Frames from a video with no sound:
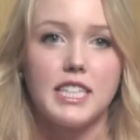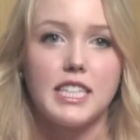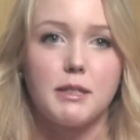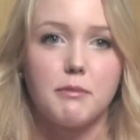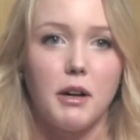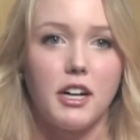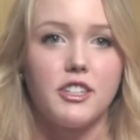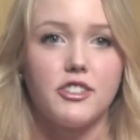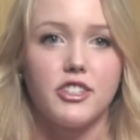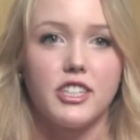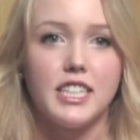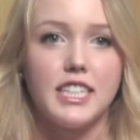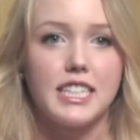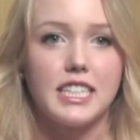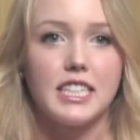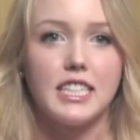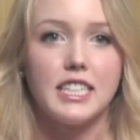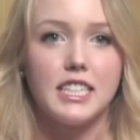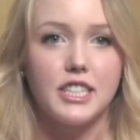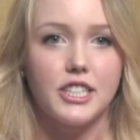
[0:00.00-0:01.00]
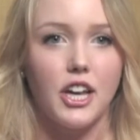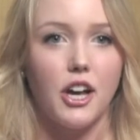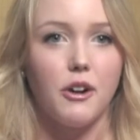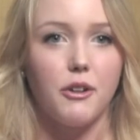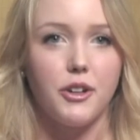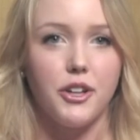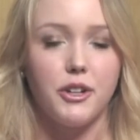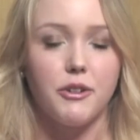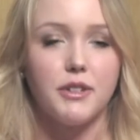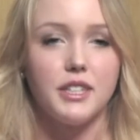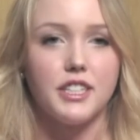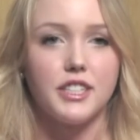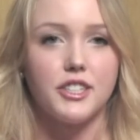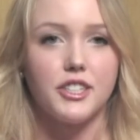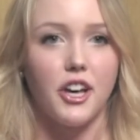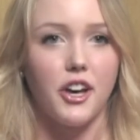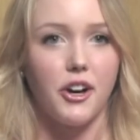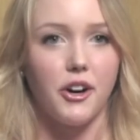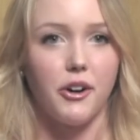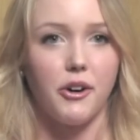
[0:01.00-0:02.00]
especially since OU is
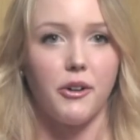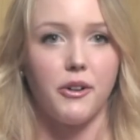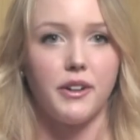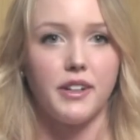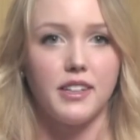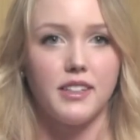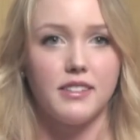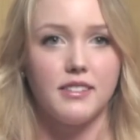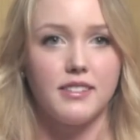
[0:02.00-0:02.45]
so